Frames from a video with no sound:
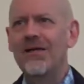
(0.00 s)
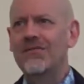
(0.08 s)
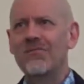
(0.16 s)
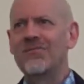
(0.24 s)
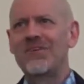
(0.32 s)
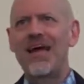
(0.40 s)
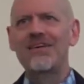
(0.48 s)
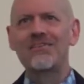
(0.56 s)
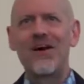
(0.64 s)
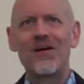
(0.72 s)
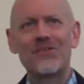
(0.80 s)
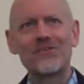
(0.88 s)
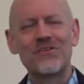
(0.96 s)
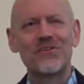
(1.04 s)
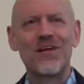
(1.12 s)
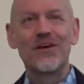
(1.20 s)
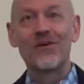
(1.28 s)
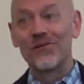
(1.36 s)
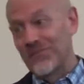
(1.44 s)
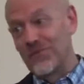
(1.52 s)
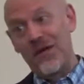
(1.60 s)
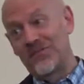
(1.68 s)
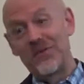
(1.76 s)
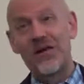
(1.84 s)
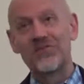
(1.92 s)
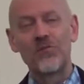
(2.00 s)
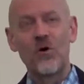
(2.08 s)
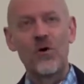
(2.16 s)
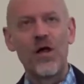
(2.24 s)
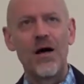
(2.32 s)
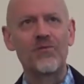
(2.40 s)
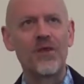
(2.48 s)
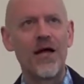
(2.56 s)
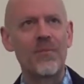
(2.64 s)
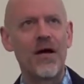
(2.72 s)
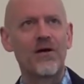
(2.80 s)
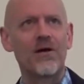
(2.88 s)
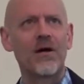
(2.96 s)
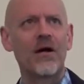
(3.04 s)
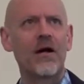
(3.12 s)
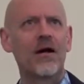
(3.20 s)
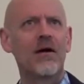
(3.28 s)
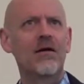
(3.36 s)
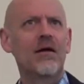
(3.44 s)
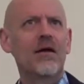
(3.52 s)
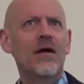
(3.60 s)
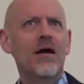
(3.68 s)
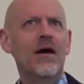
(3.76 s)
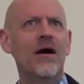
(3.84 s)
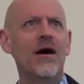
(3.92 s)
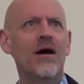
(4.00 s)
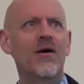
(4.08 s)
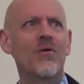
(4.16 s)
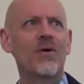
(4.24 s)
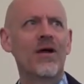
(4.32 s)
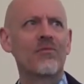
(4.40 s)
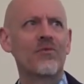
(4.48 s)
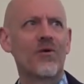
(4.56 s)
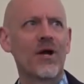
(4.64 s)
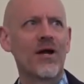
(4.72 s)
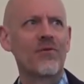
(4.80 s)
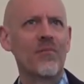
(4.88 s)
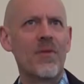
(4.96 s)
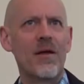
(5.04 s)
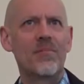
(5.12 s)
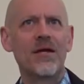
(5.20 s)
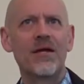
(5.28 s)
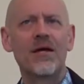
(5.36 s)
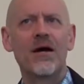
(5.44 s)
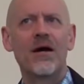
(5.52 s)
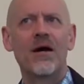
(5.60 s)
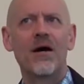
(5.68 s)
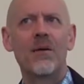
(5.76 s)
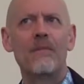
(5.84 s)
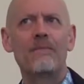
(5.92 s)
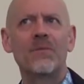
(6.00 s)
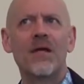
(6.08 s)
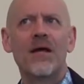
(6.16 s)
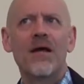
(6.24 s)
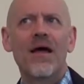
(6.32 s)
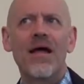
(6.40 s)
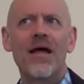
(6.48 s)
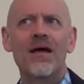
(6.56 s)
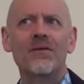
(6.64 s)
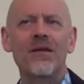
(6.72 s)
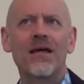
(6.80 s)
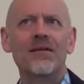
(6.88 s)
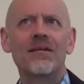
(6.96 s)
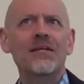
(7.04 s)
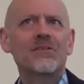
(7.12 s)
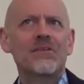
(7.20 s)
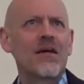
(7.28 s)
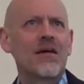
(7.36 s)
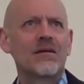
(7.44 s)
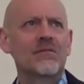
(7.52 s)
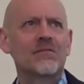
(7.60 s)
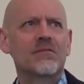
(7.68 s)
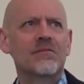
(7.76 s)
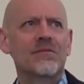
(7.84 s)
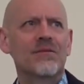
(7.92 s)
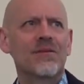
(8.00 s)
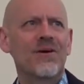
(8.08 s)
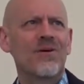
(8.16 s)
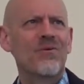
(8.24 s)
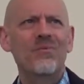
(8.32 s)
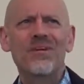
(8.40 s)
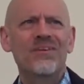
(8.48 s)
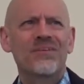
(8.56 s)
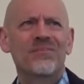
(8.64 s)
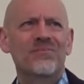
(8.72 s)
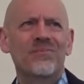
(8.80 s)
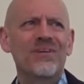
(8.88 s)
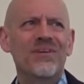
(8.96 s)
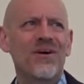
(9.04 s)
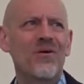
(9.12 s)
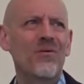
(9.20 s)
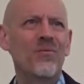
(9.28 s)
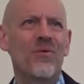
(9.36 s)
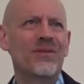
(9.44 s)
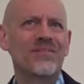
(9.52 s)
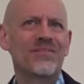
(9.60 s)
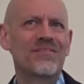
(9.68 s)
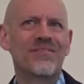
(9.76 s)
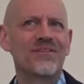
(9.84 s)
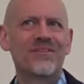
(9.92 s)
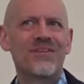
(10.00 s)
some Scientologist thing, or space gods from Kolob for that matter. Whatever it might be. And he's like, no, we know what the New